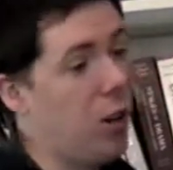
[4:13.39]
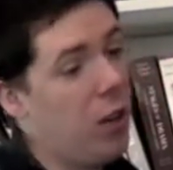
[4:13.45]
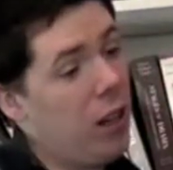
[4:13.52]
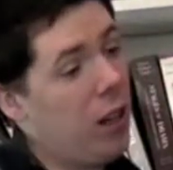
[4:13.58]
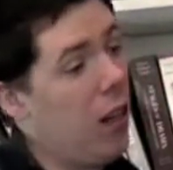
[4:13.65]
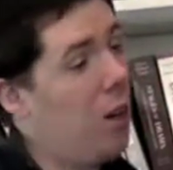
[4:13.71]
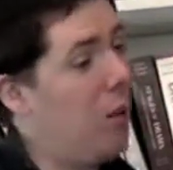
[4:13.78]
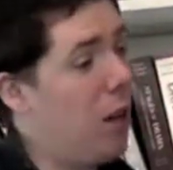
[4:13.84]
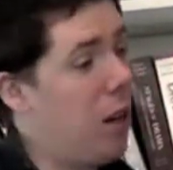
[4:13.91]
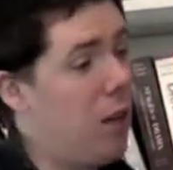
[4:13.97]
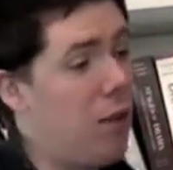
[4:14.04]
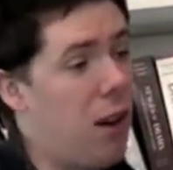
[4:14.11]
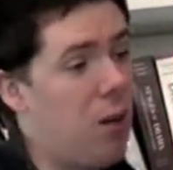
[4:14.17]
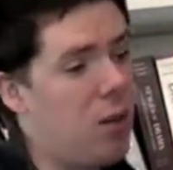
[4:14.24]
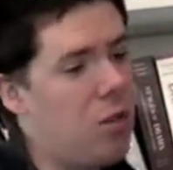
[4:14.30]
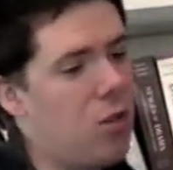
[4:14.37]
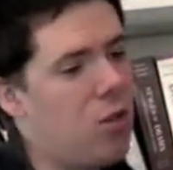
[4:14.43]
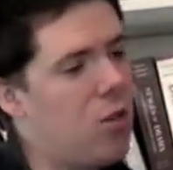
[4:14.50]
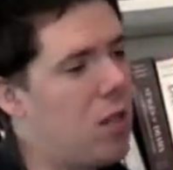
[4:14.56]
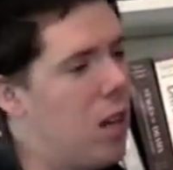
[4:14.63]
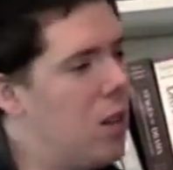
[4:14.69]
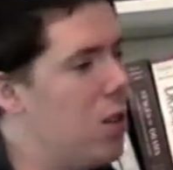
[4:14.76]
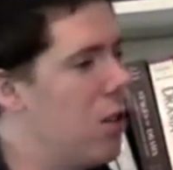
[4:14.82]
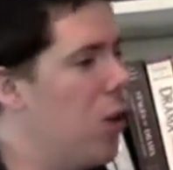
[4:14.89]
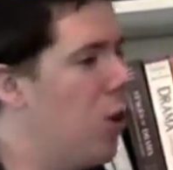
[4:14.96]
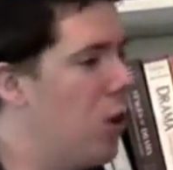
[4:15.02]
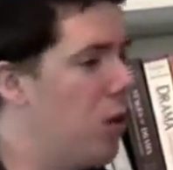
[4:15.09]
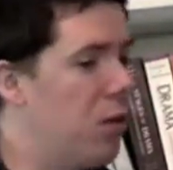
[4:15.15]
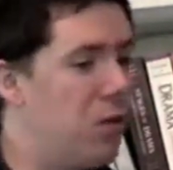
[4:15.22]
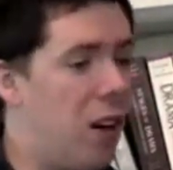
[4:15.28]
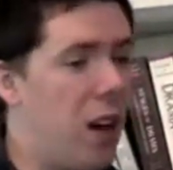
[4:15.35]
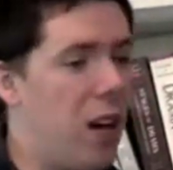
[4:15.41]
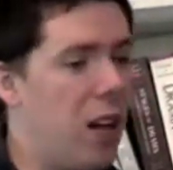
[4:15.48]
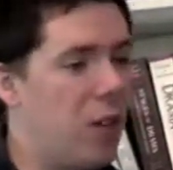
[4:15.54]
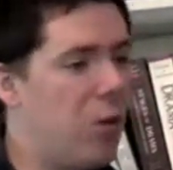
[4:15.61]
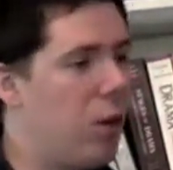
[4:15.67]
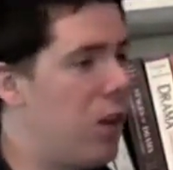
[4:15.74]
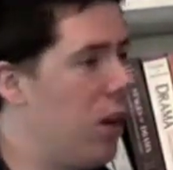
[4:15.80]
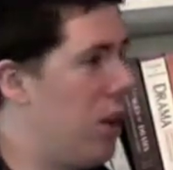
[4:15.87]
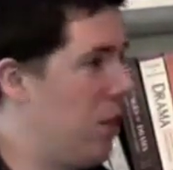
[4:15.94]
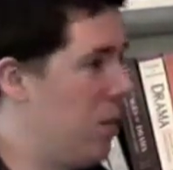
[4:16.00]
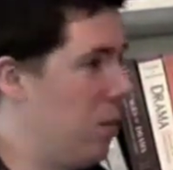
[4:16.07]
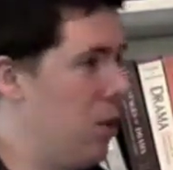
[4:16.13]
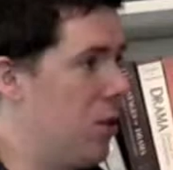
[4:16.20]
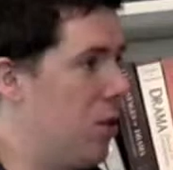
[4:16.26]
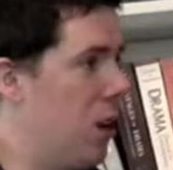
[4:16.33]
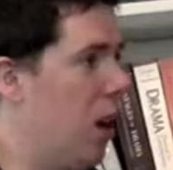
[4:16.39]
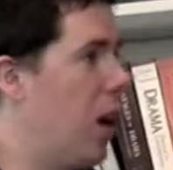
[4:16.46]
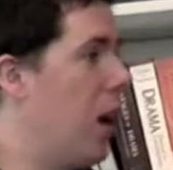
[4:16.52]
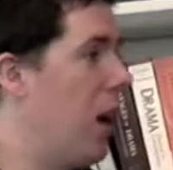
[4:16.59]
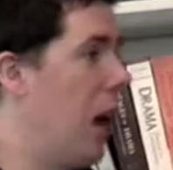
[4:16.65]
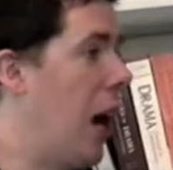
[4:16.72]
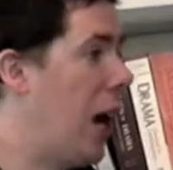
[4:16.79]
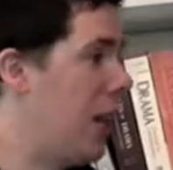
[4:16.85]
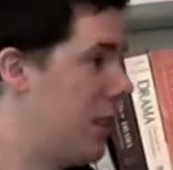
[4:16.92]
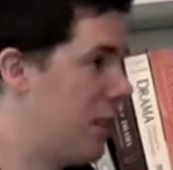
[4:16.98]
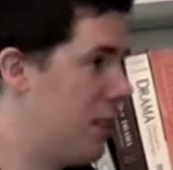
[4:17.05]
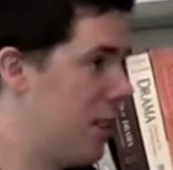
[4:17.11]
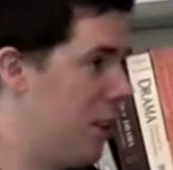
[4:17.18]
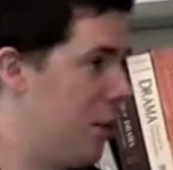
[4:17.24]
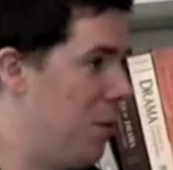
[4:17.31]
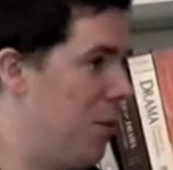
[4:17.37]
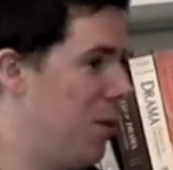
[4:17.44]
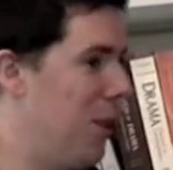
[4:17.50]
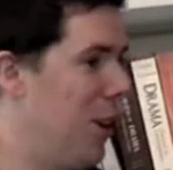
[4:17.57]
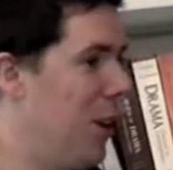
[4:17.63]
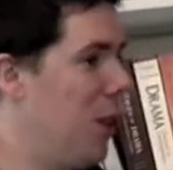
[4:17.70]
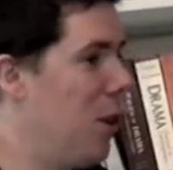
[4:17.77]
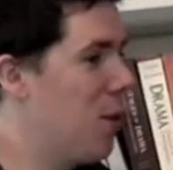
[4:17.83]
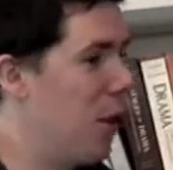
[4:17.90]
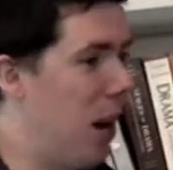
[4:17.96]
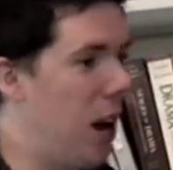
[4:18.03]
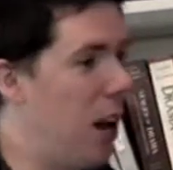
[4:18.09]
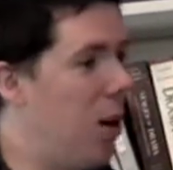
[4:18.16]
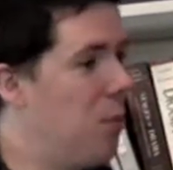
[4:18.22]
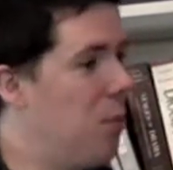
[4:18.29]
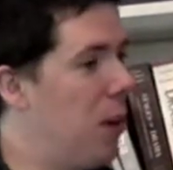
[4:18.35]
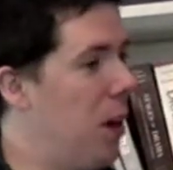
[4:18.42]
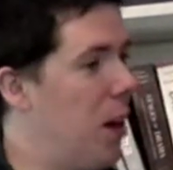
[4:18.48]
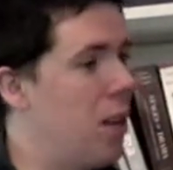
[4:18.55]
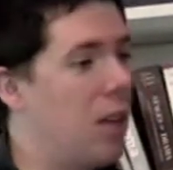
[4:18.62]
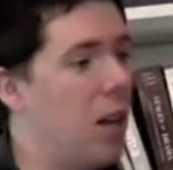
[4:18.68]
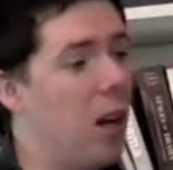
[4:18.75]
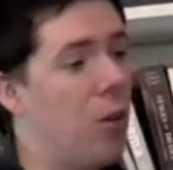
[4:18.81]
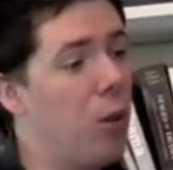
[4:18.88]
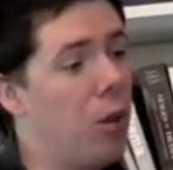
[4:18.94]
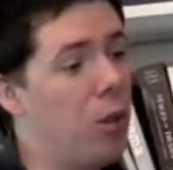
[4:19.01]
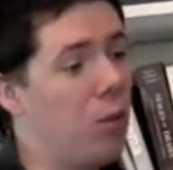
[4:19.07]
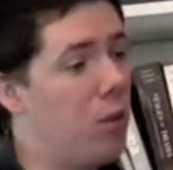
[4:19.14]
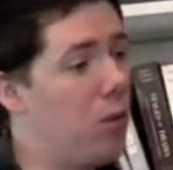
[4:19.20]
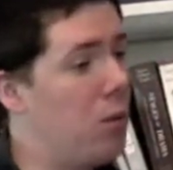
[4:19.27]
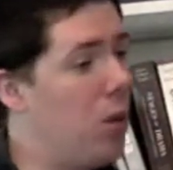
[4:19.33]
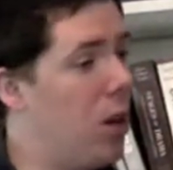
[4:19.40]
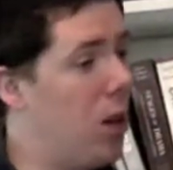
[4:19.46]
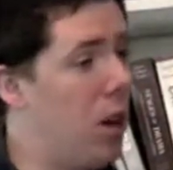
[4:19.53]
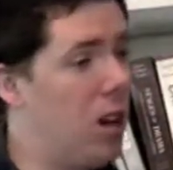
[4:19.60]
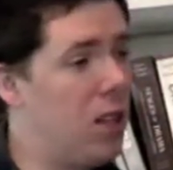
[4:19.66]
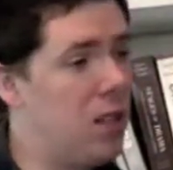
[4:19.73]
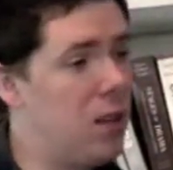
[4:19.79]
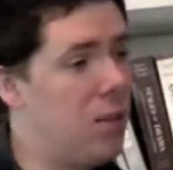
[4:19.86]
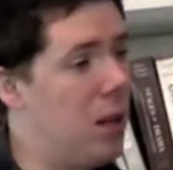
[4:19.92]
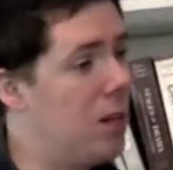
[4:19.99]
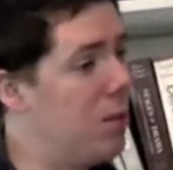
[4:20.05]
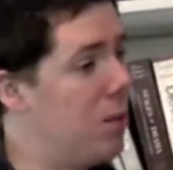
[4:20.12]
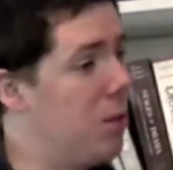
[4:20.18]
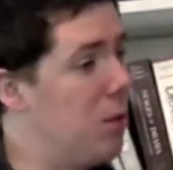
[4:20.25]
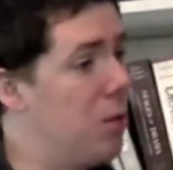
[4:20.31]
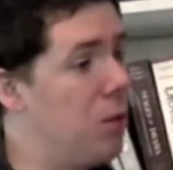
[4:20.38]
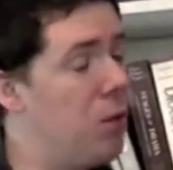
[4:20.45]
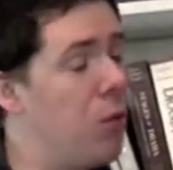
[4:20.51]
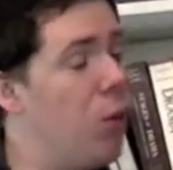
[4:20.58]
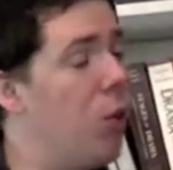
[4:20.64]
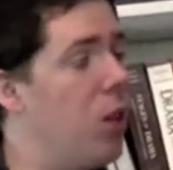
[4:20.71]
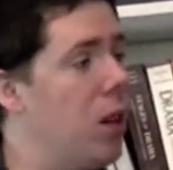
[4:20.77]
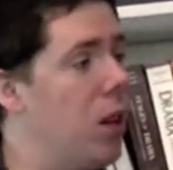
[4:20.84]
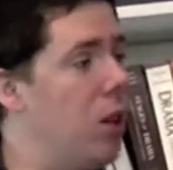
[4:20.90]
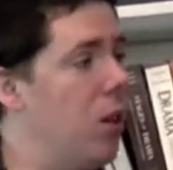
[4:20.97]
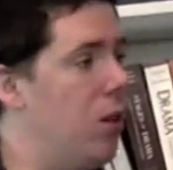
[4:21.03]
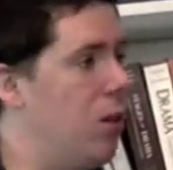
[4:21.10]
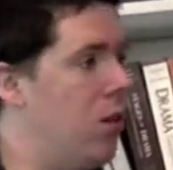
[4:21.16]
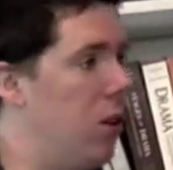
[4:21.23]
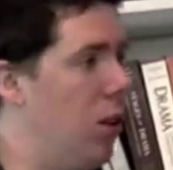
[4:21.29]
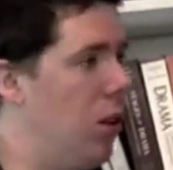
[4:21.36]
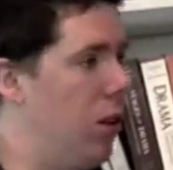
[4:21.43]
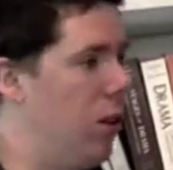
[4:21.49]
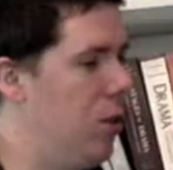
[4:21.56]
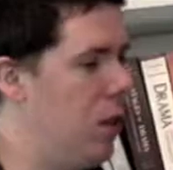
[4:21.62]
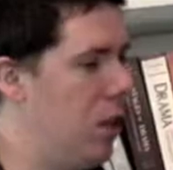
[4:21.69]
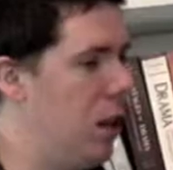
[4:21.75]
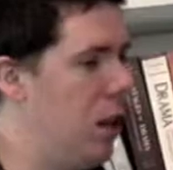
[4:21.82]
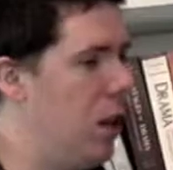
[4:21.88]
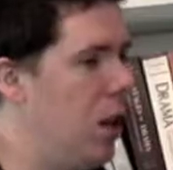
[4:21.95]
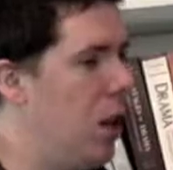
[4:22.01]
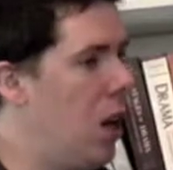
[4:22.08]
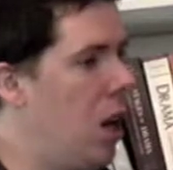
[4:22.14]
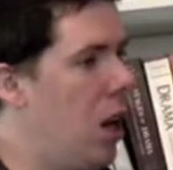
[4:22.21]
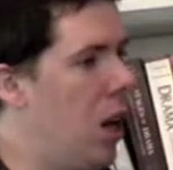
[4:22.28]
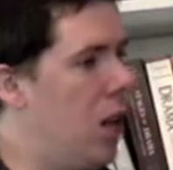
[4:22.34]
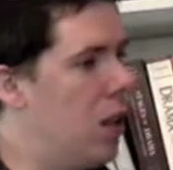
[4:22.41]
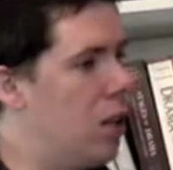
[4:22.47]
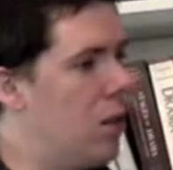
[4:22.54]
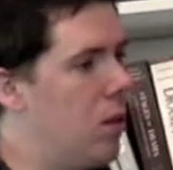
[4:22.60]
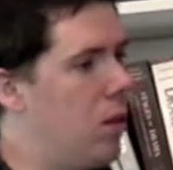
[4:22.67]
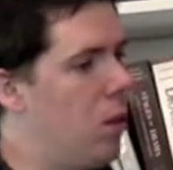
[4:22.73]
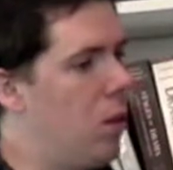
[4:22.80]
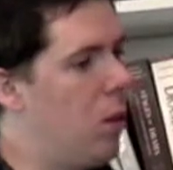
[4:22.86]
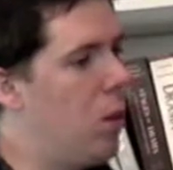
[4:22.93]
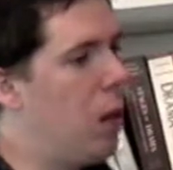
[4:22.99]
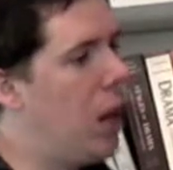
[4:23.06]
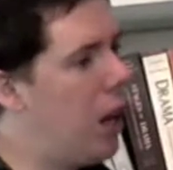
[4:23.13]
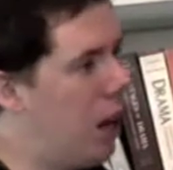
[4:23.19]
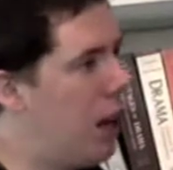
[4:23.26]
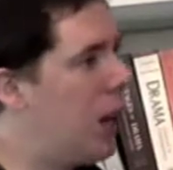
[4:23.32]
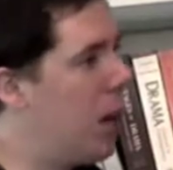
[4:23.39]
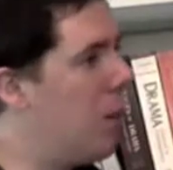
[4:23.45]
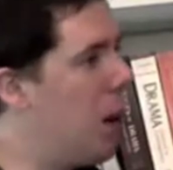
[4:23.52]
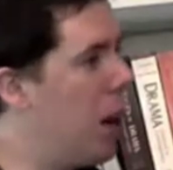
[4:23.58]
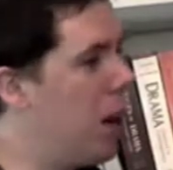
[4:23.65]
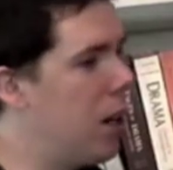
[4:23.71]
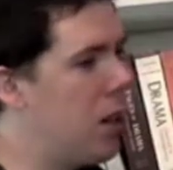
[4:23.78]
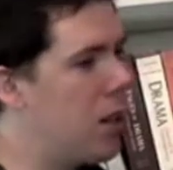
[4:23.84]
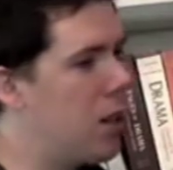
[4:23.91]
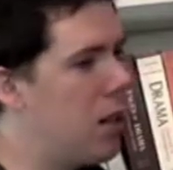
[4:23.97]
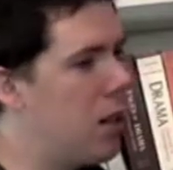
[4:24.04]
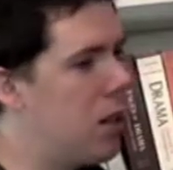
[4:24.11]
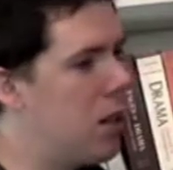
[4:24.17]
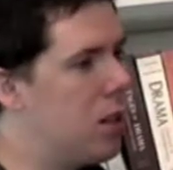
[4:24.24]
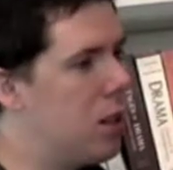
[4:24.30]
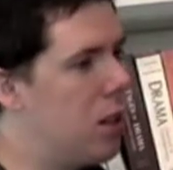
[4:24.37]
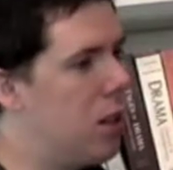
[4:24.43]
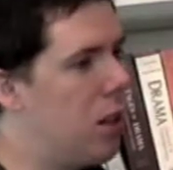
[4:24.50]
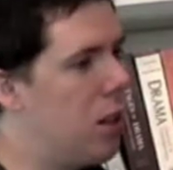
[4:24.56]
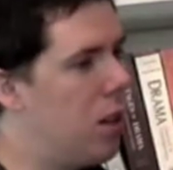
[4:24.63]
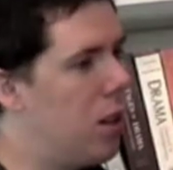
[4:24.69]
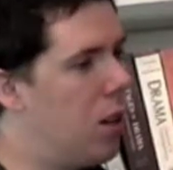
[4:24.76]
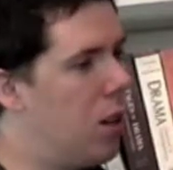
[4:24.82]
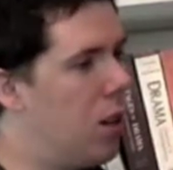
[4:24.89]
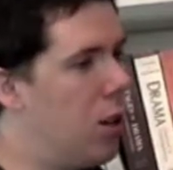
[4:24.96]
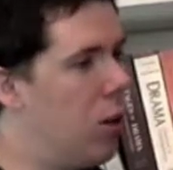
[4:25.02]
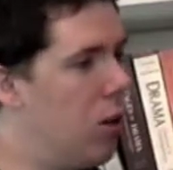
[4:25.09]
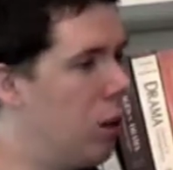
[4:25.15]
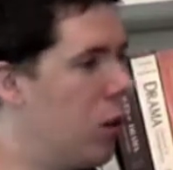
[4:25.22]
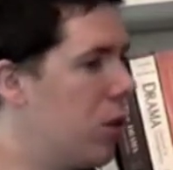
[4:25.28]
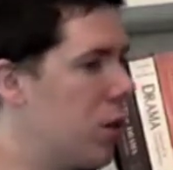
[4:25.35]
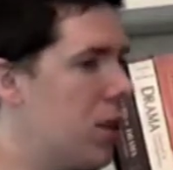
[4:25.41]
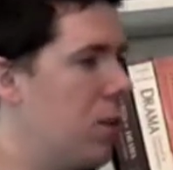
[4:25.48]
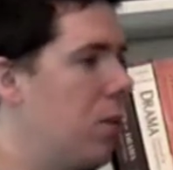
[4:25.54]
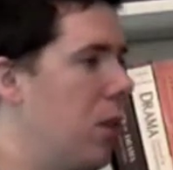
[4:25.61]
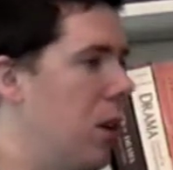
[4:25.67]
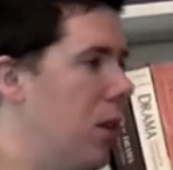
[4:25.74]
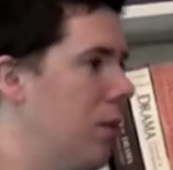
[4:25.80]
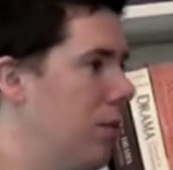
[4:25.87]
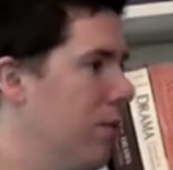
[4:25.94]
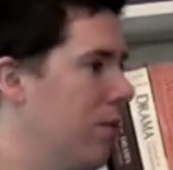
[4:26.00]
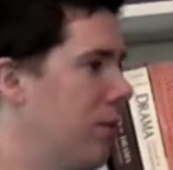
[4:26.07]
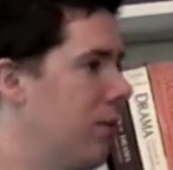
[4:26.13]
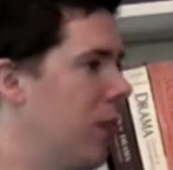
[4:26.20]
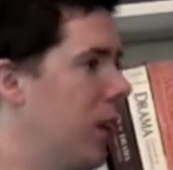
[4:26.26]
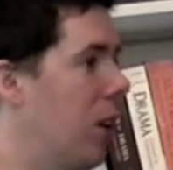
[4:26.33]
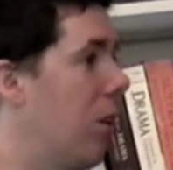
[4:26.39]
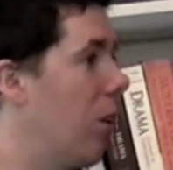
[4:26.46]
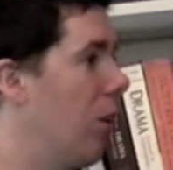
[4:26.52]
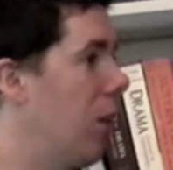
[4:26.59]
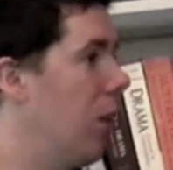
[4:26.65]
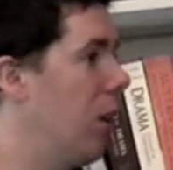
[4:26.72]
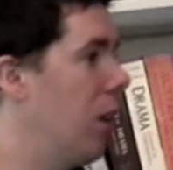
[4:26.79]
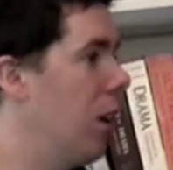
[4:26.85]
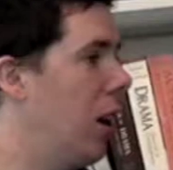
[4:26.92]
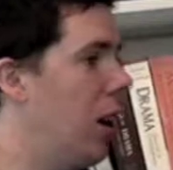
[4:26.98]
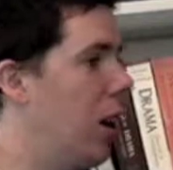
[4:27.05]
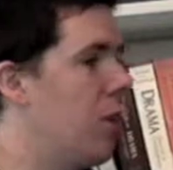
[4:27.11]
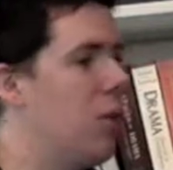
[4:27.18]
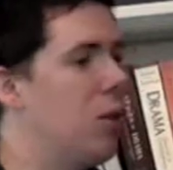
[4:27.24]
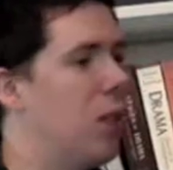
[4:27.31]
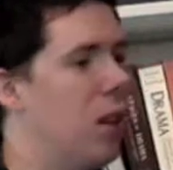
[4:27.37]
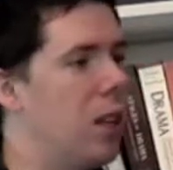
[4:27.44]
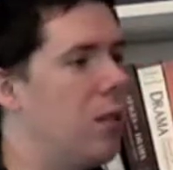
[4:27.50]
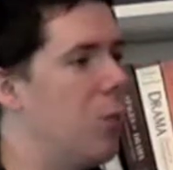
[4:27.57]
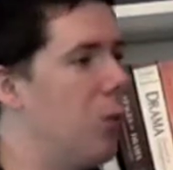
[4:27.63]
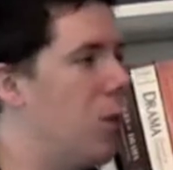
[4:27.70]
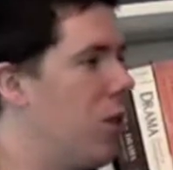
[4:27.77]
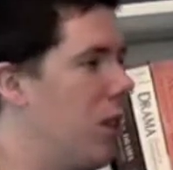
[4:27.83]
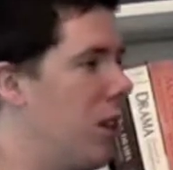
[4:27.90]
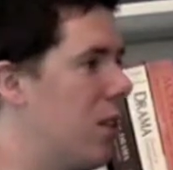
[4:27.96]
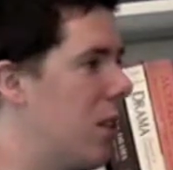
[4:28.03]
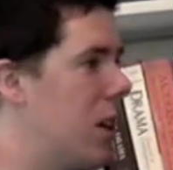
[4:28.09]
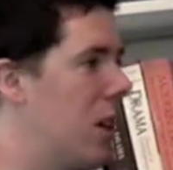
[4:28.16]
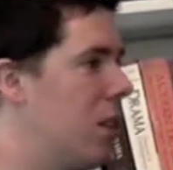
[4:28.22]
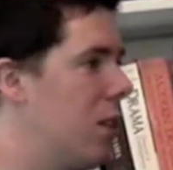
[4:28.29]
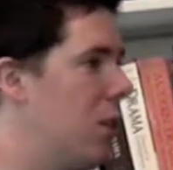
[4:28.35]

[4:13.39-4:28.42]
again, what I found was you just had to go and find where the experts are and ask them for help. And I worked with one autism expert for 4 years on Lucy. And what I like about it is that you learn something. I got to explore things that